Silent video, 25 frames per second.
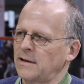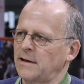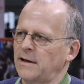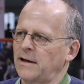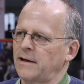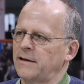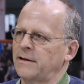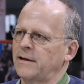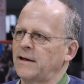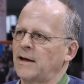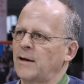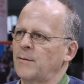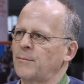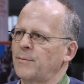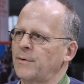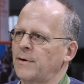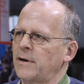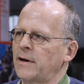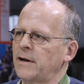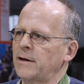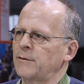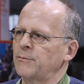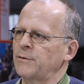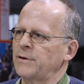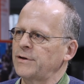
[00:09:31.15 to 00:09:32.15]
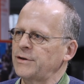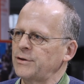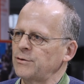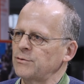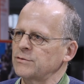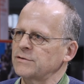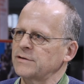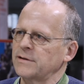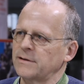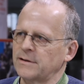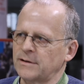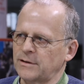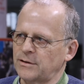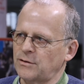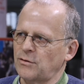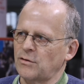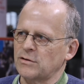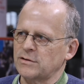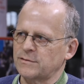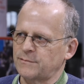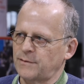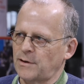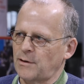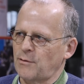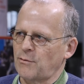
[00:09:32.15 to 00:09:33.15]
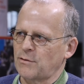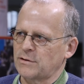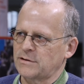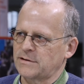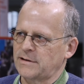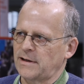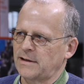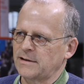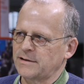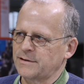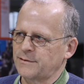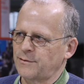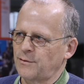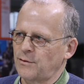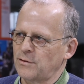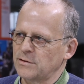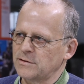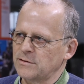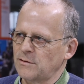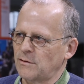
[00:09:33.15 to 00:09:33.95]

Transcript: and thereby reducing the cost for our sales force.